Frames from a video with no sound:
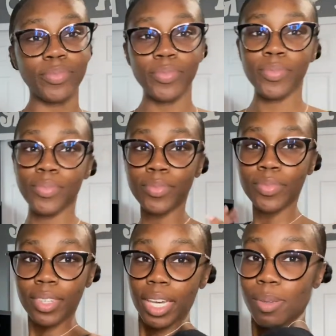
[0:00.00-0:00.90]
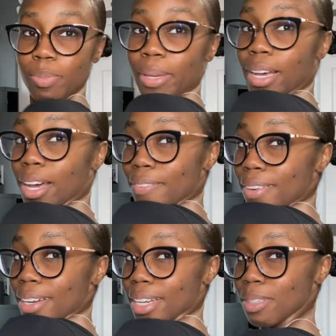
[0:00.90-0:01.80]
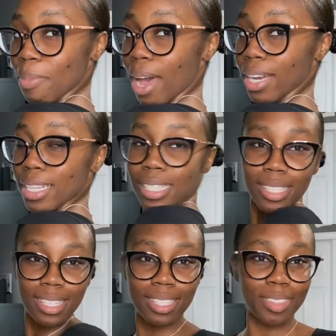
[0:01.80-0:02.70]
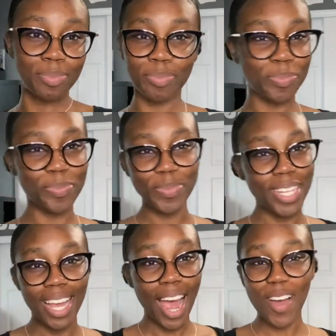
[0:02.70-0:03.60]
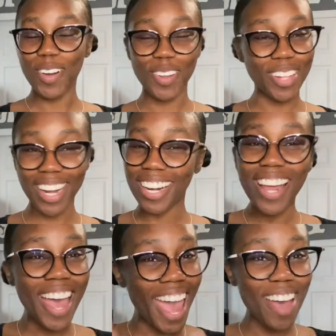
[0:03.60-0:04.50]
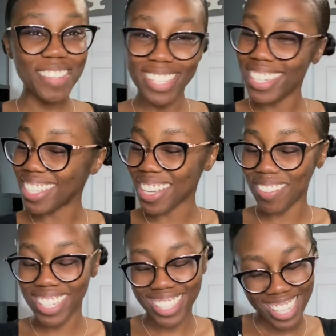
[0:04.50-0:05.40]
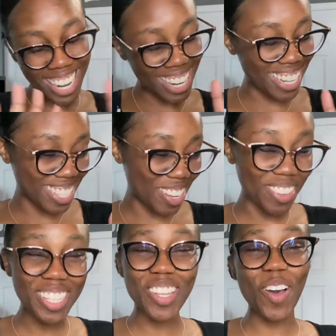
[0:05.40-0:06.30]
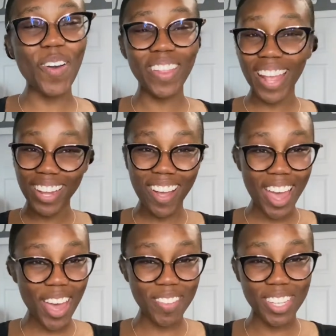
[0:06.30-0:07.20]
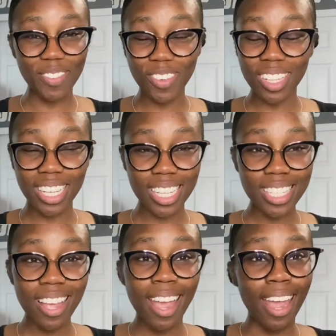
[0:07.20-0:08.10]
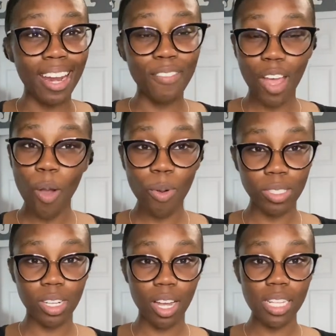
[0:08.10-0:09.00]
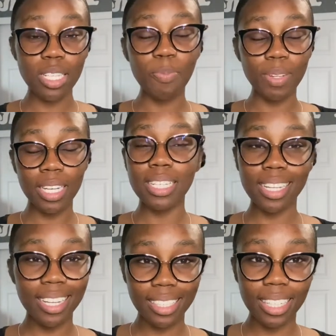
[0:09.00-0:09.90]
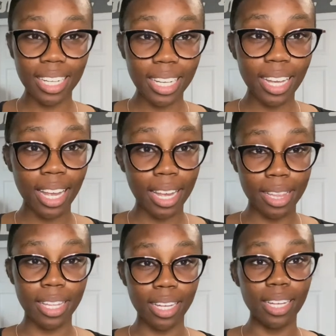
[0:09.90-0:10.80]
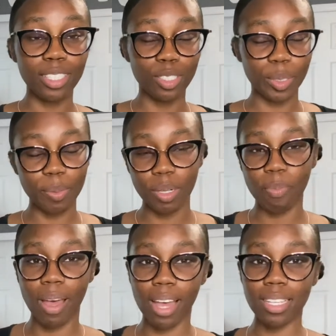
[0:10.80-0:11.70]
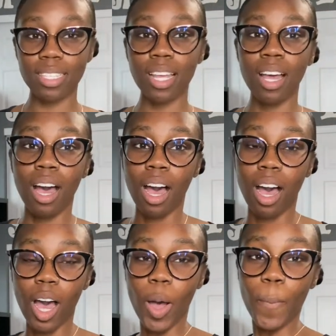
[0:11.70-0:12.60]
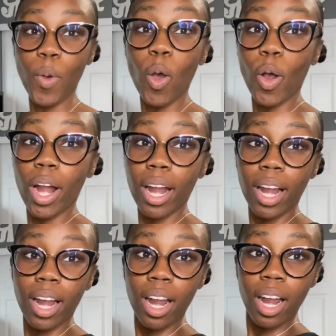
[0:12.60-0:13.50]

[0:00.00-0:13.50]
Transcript: it keeps me covered it's modest I don't know they Have Halftee did something they did something so thank y'all Halftee for this and if y'all want y'all's please click the link in the description box um, or